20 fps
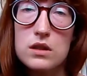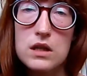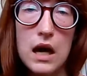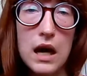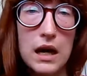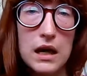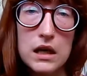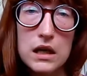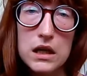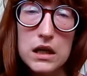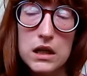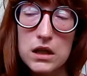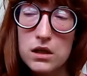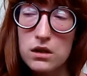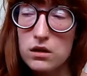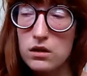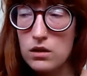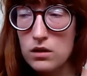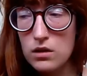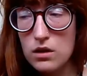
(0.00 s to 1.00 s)
tiny.
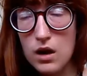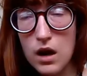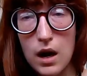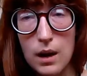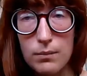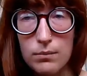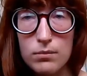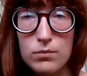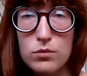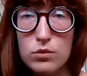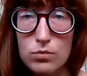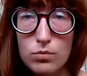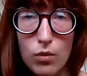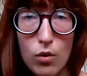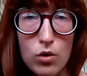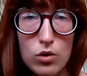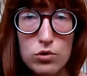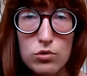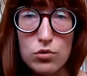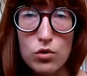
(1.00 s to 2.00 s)
I'm
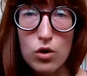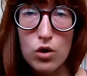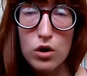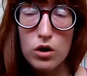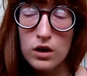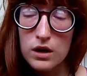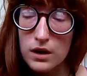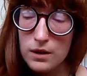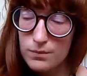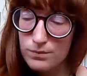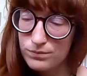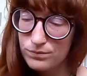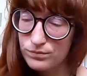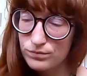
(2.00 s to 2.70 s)
born too early,